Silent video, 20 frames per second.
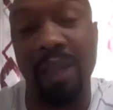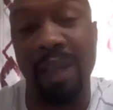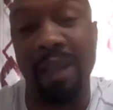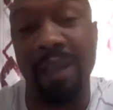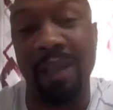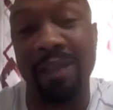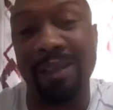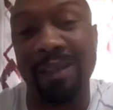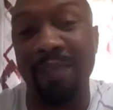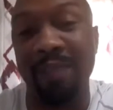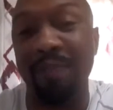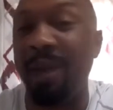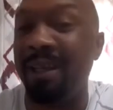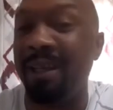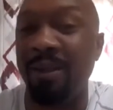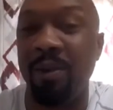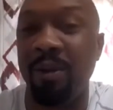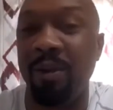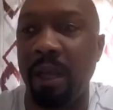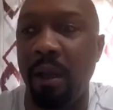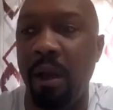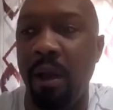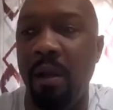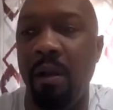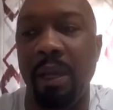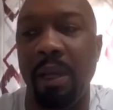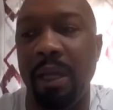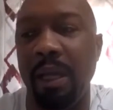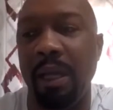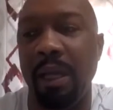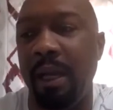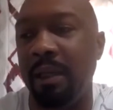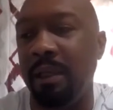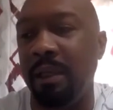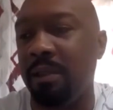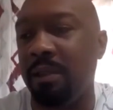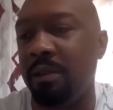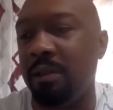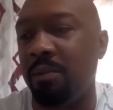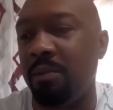Everybody that's heard it's like, oh my God, this
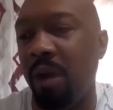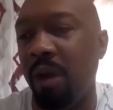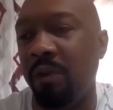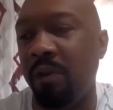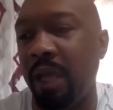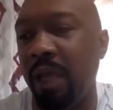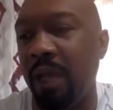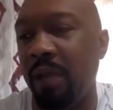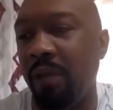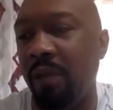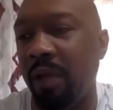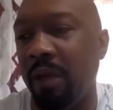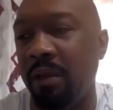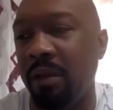is Marvin Gaye record.